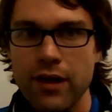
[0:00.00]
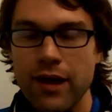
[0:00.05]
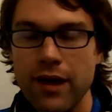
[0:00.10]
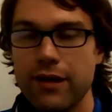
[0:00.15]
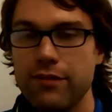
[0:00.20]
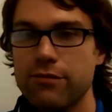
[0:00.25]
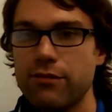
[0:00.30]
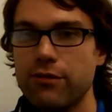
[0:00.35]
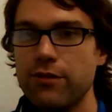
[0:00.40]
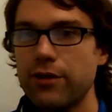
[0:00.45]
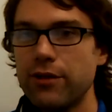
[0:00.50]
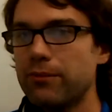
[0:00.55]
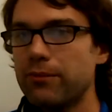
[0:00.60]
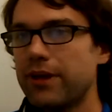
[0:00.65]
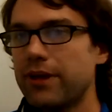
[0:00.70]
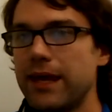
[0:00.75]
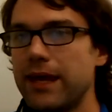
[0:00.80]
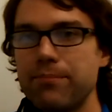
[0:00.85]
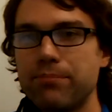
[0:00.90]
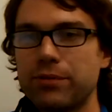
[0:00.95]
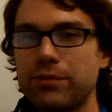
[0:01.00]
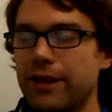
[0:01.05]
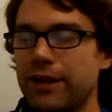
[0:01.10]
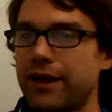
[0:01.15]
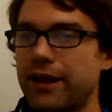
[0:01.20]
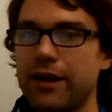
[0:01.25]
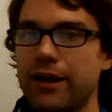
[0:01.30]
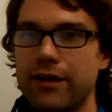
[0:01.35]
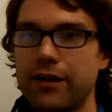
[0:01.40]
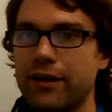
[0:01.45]
And so you can keep
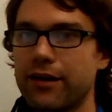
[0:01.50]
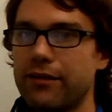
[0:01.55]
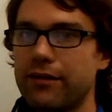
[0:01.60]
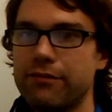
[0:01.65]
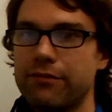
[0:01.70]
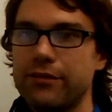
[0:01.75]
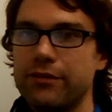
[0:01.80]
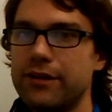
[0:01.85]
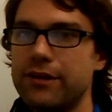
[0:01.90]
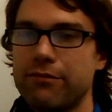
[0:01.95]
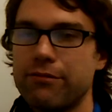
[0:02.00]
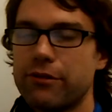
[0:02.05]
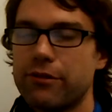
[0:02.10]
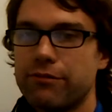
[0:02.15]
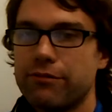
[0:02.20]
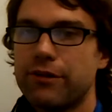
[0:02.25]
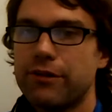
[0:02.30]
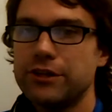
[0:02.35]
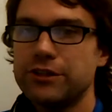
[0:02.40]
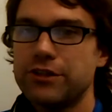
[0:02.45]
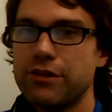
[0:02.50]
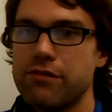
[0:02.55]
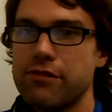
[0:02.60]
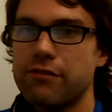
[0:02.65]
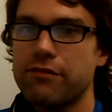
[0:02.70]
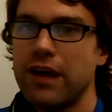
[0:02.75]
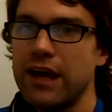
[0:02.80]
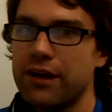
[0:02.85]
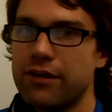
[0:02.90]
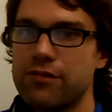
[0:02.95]
plugging kind of different functions
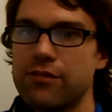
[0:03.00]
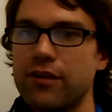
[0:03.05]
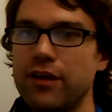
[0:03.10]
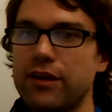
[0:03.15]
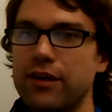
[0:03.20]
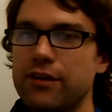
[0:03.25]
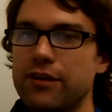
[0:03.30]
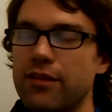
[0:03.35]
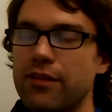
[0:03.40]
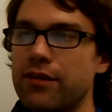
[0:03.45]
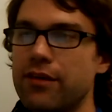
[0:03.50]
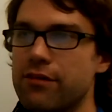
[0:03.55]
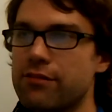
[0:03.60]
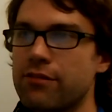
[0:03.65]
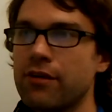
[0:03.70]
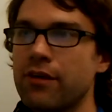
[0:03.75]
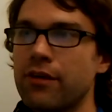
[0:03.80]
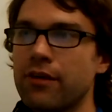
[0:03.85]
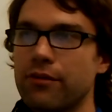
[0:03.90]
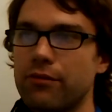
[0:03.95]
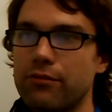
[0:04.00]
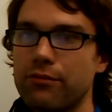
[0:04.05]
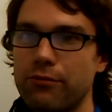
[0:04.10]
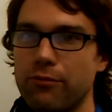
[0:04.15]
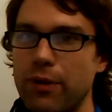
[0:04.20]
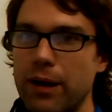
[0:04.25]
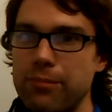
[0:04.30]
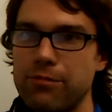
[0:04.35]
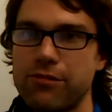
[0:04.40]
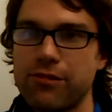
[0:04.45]
of x into this
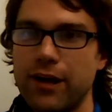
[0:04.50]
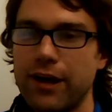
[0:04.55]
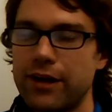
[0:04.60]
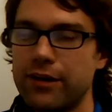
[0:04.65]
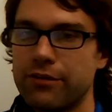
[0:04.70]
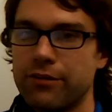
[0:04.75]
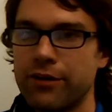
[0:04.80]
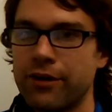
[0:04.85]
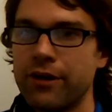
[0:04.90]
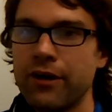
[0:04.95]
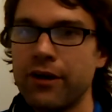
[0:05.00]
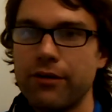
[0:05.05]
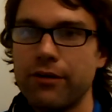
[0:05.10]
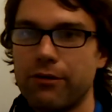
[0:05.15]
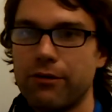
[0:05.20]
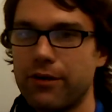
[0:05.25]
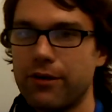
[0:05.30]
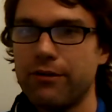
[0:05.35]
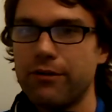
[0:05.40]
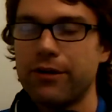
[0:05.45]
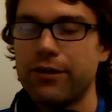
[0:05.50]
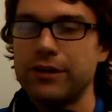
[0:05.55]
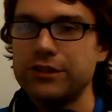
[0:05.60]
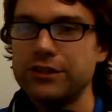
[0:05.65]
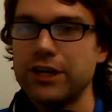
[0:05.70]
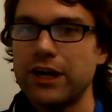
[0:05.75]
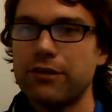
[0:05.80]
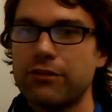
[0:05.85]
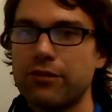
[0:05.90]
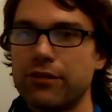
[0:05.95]
website or, or, or in
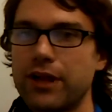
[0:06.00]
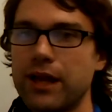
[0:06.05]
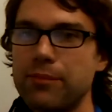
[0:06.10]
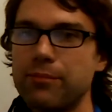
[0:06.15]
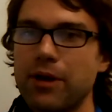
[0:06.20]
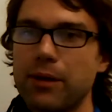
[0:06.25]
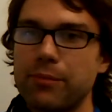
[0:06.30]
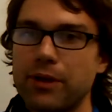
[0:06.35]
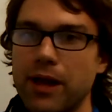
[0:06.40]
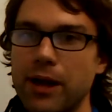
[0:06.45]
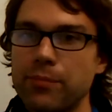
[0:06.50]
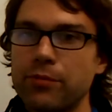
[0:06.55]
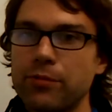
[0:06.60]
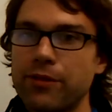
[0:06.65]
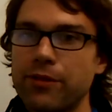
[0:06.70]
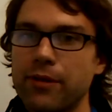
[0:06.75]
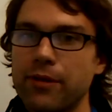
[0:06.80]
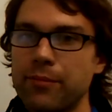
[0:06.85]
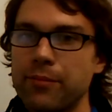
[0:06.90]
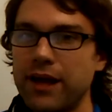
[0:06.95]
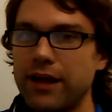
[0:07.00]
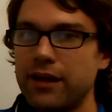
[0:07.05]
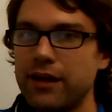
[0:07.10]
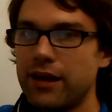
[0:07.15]
general keep coming up with them, and